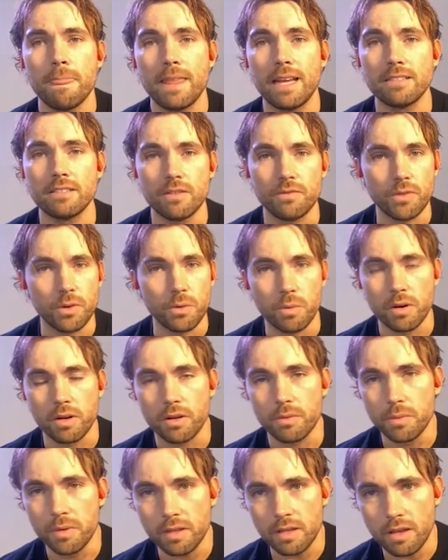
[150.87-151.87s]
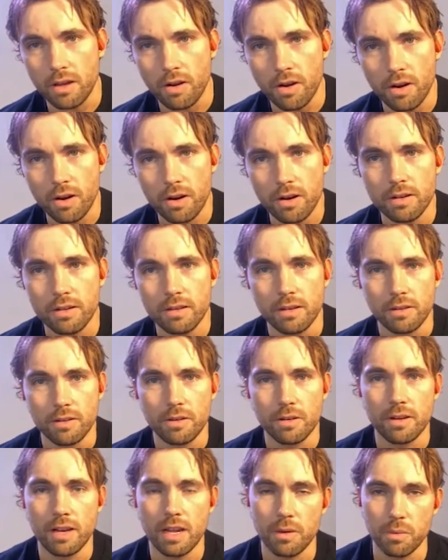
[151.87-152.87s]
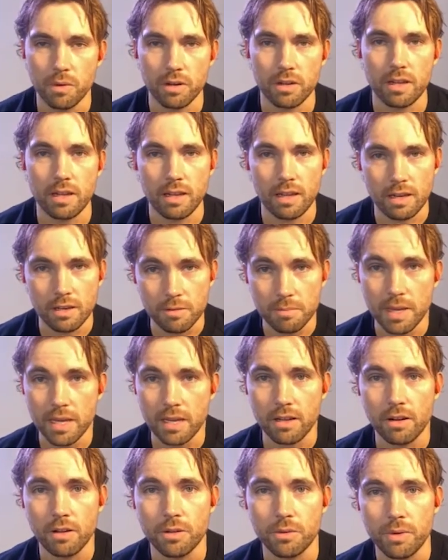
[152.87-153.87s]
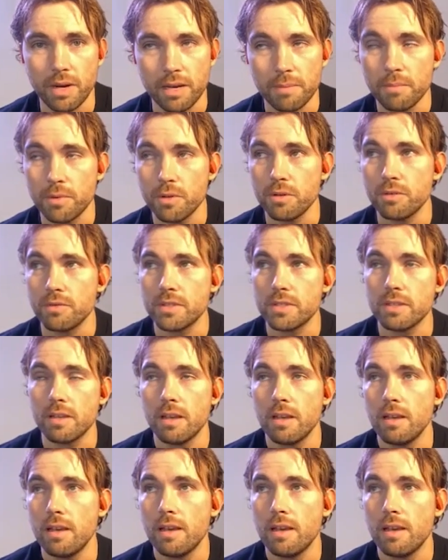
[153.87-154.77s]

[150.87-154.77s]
That's if you're working really hard, you're networking, and you're making all the right moves.